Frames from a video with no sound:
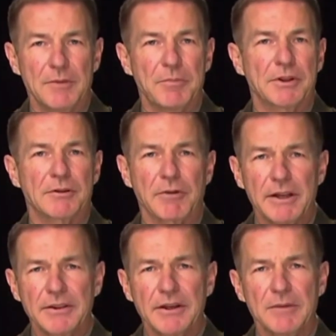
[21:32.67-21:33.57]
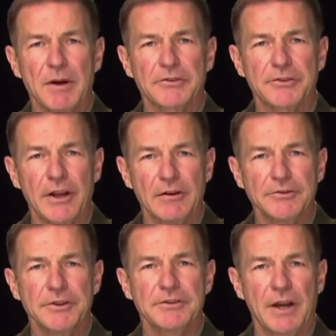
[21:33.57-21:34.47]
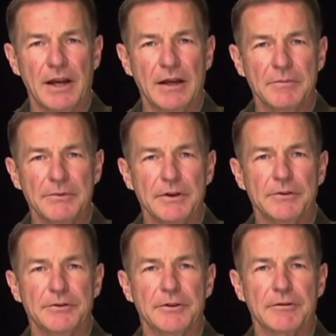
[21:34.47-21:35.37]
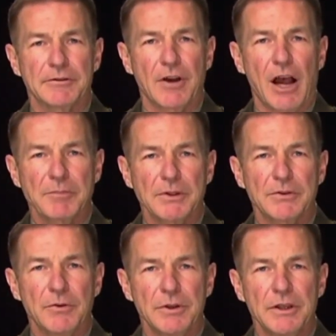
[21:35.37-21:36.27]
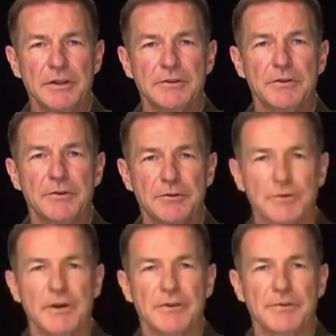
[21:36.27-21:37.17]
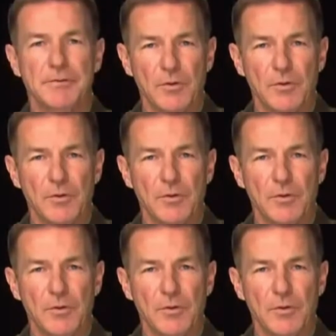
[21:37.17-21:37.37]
But the great thing about challenging times is there's opportunity to transform.